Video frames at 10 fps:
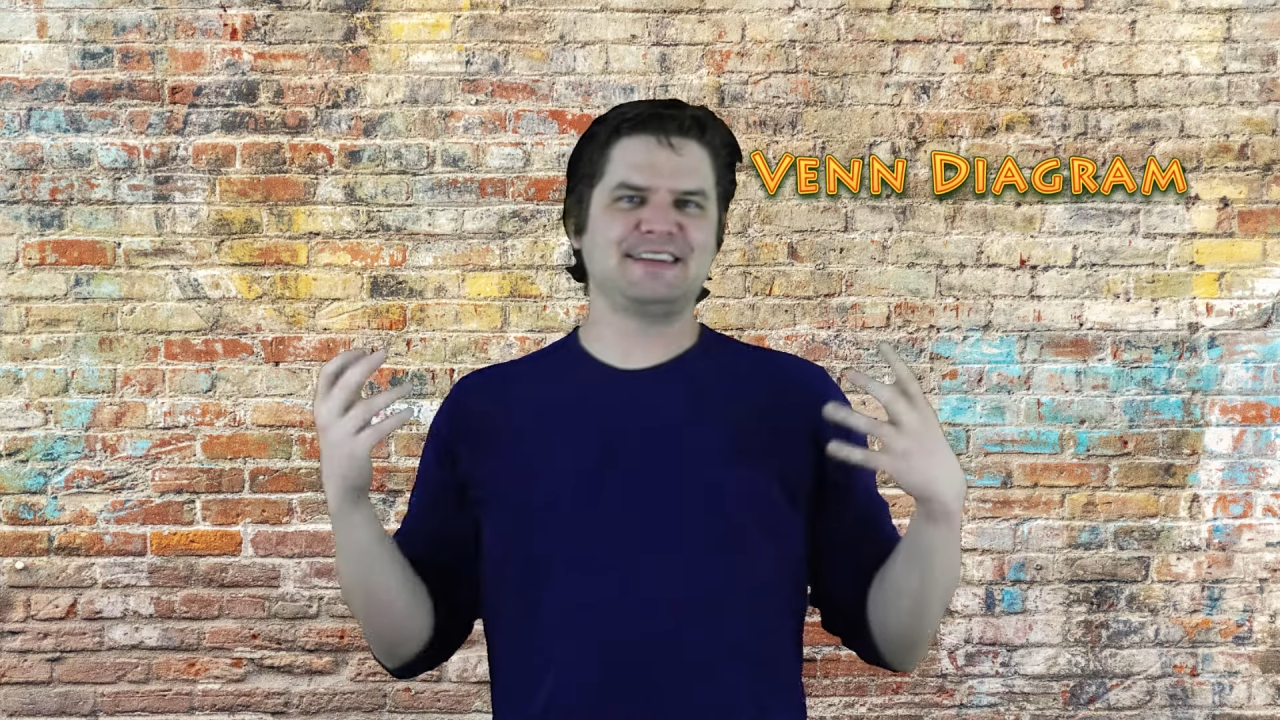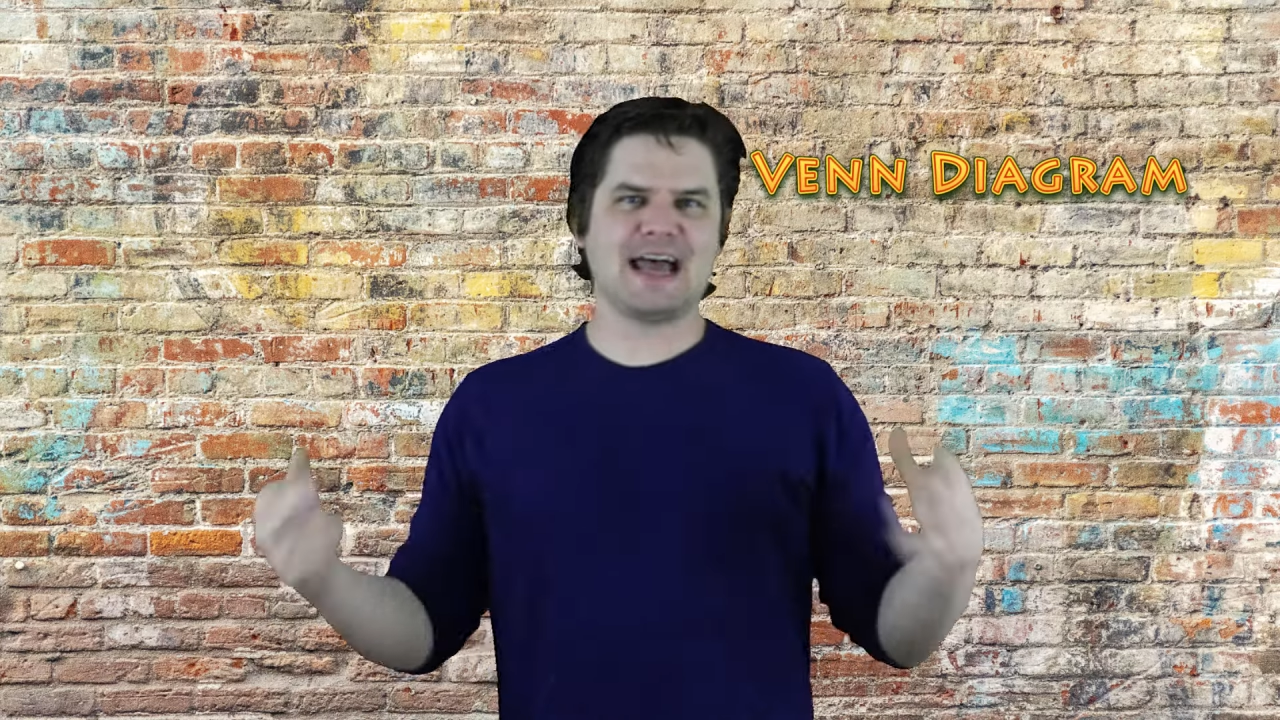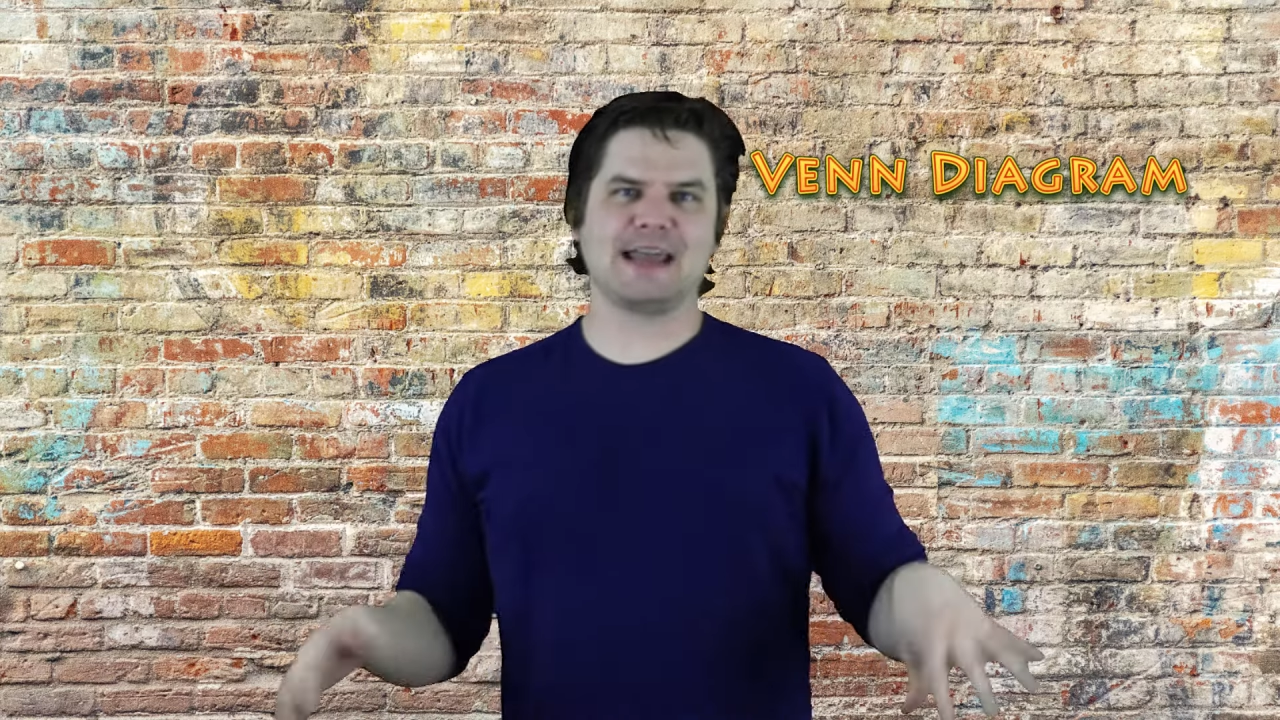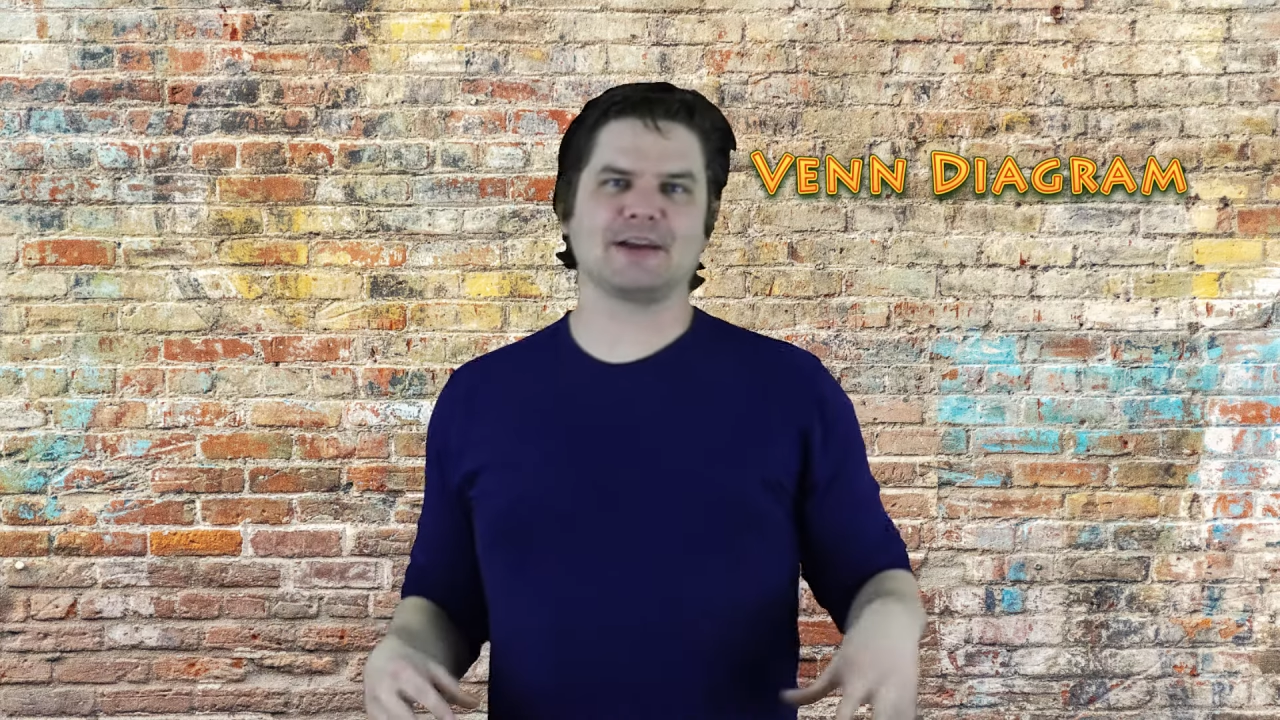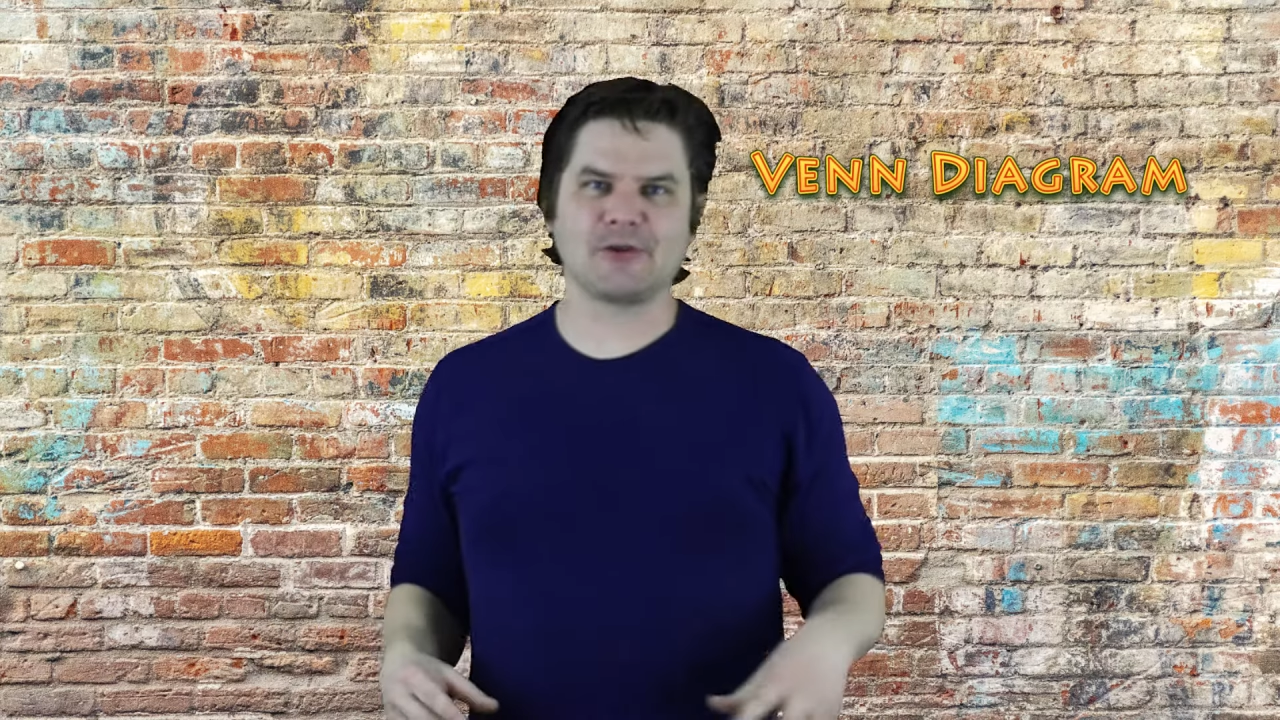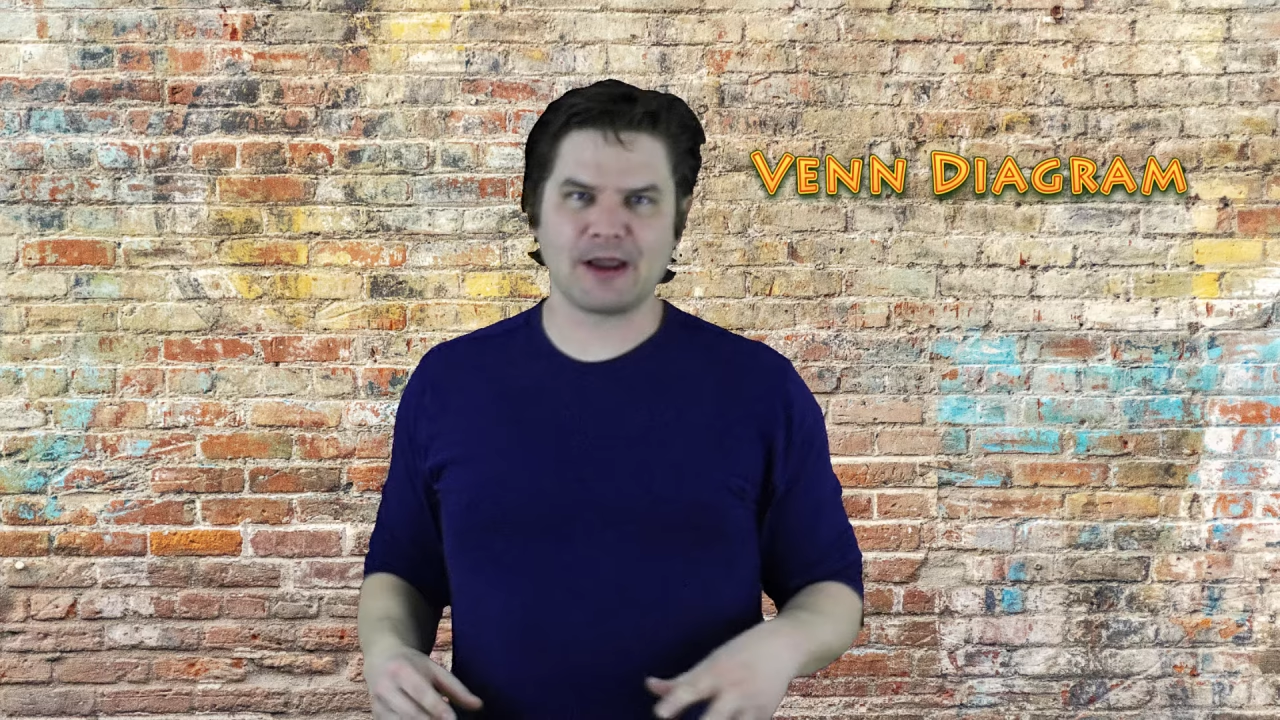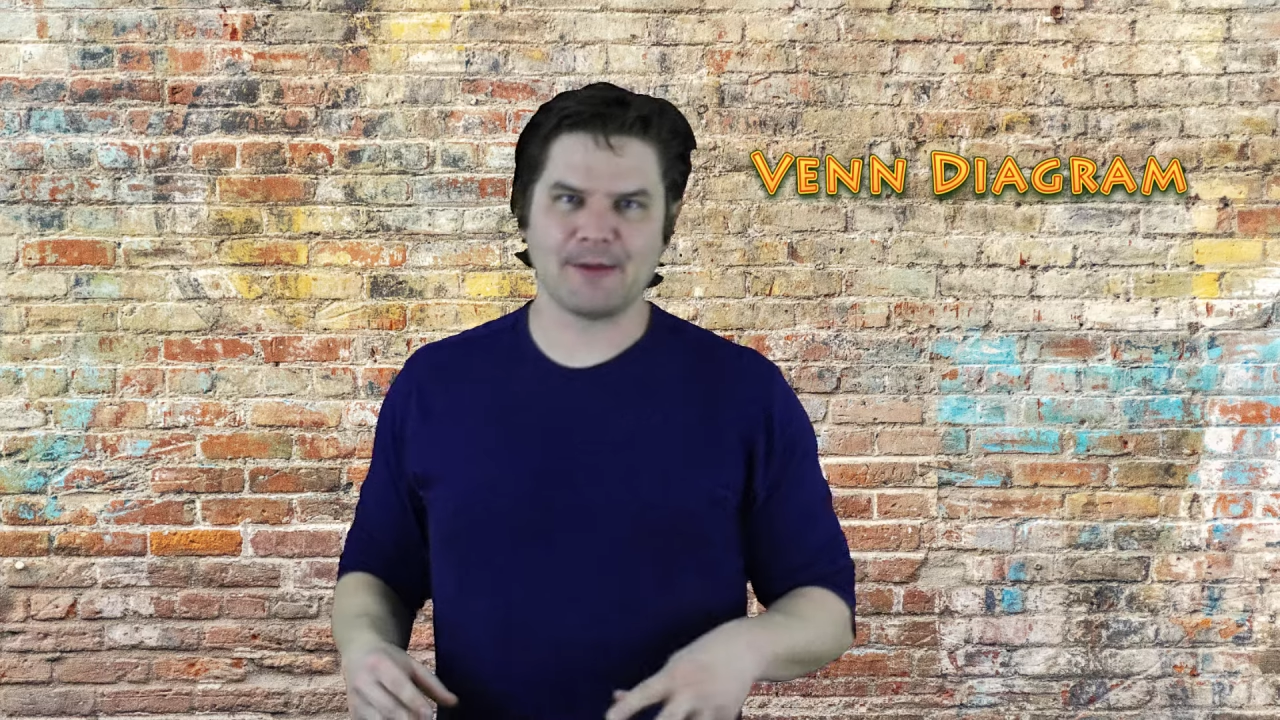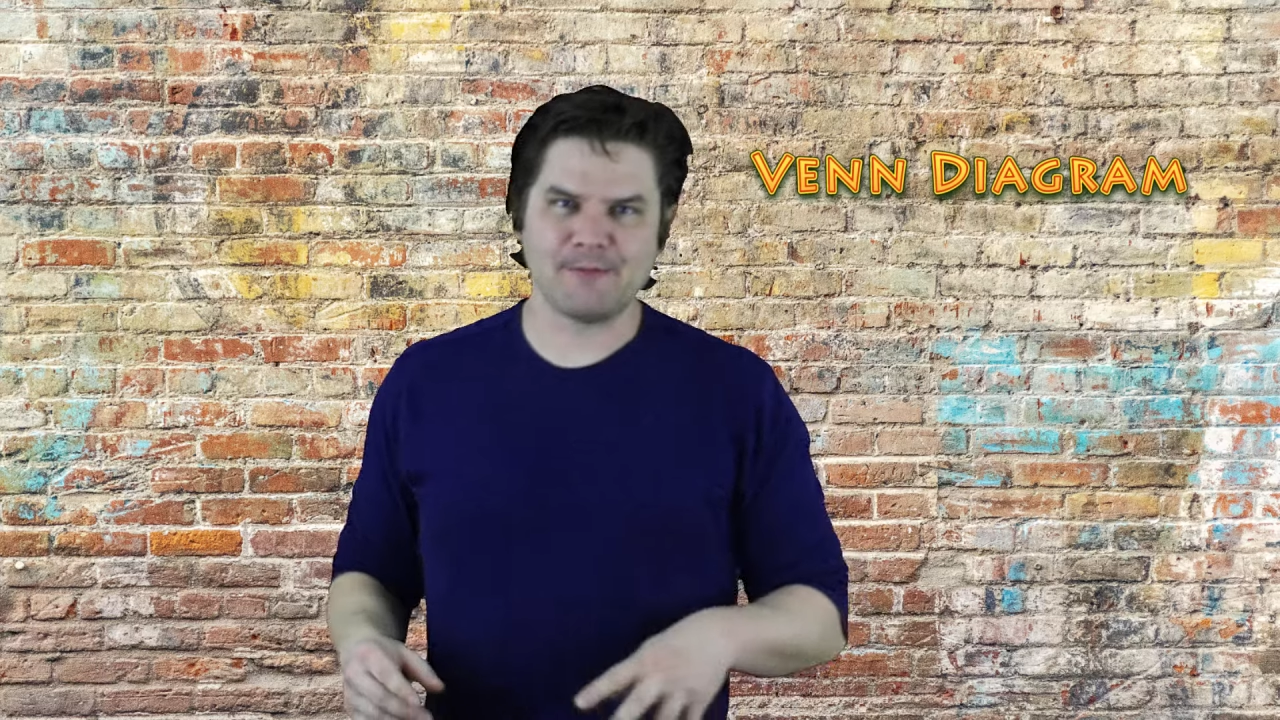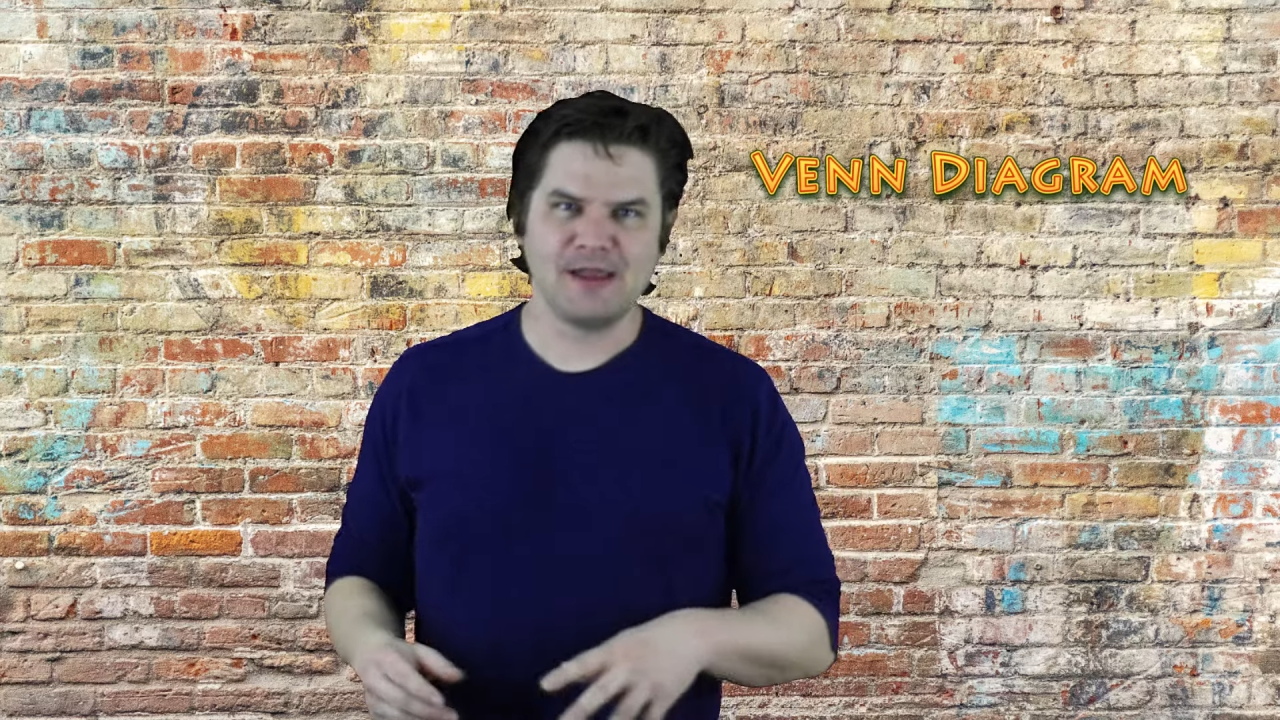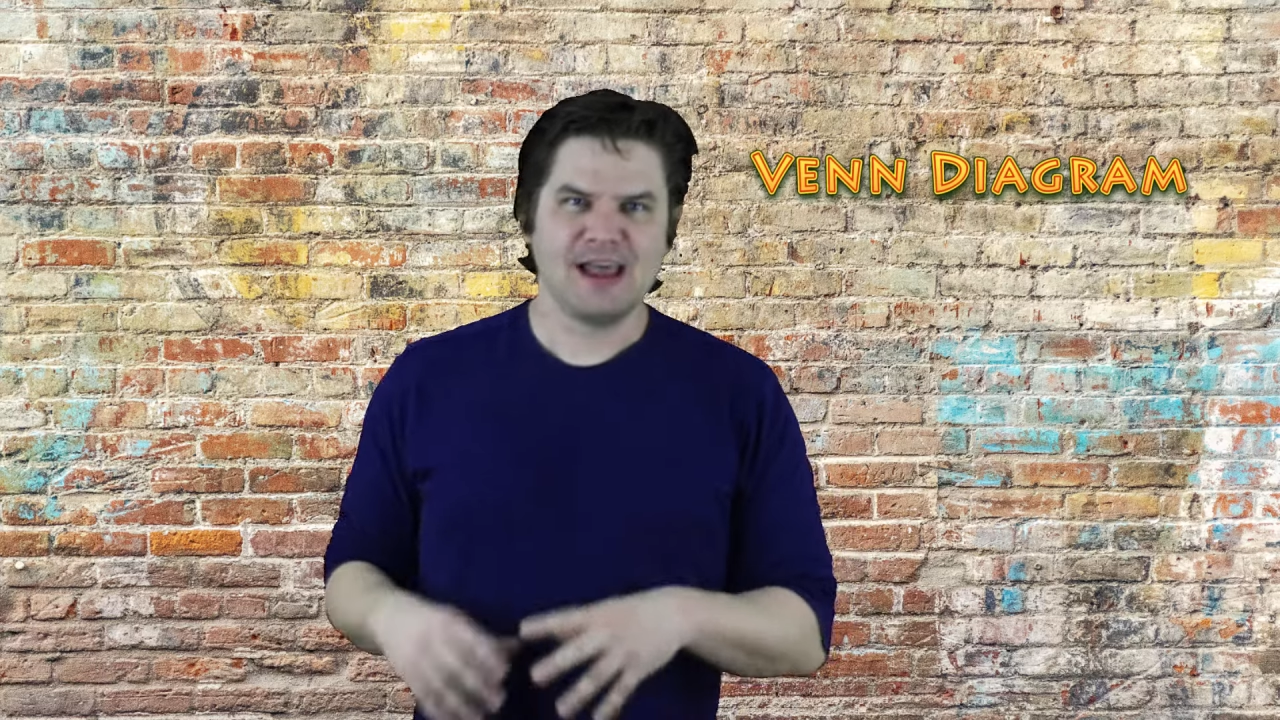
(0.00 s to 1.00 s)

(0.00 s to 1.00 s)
diagram.